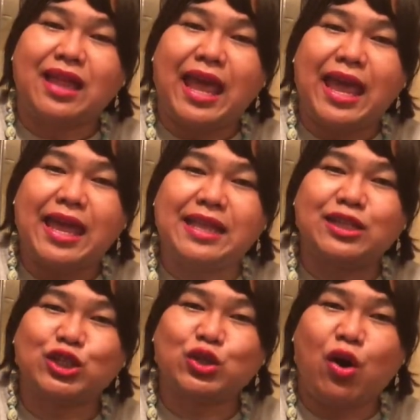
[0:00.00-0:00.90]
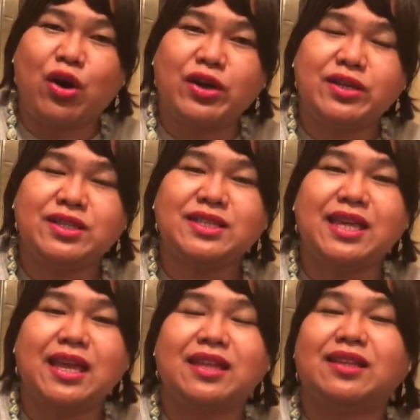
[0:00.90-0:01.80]
And the stars
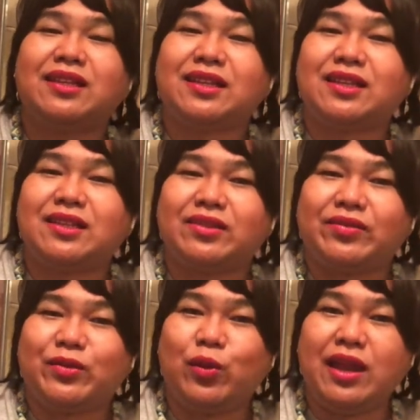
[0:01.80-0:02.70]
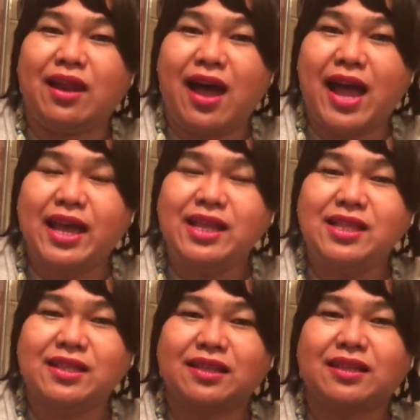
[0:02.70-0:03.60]
will align.
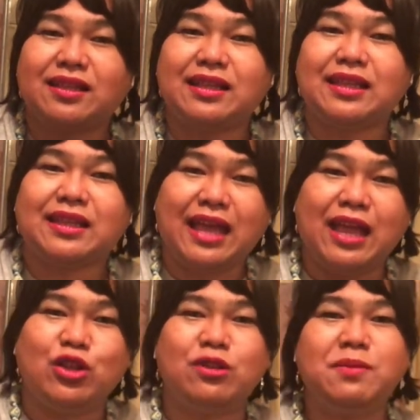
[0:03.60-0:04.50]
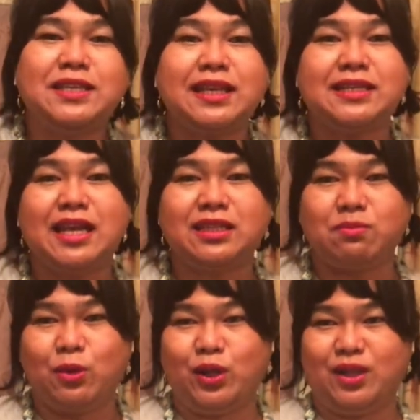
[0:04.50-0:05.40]
And you'll be
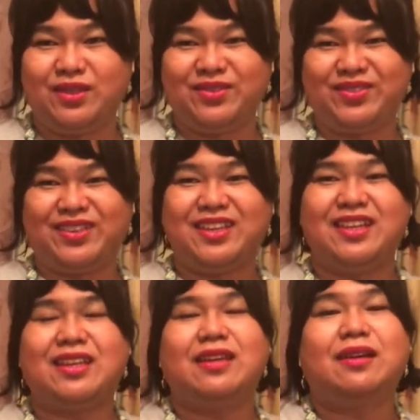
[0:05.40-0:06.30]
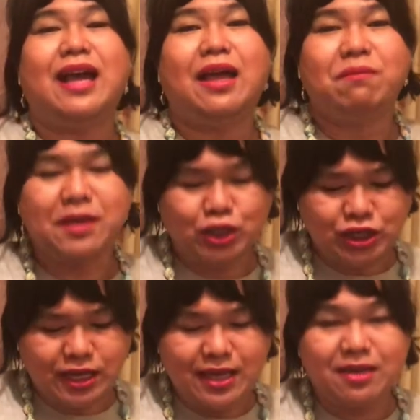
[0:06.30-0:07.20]
successful.
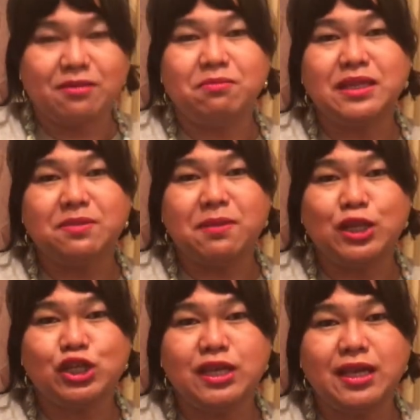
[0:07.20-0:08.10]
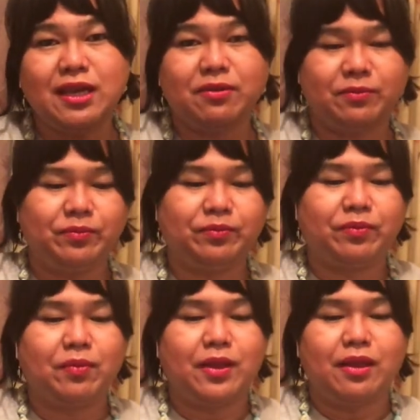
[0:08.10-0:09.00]
Peachy, Miss Peachy,
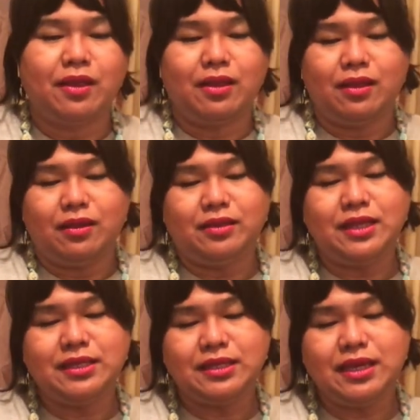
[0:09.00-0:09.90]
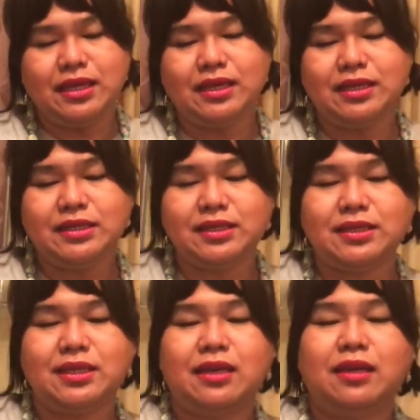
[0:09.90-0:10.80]
this
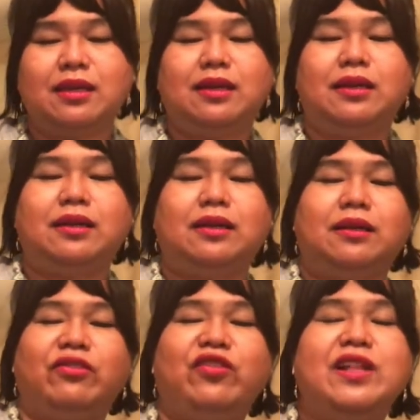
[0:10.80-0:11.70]
is feel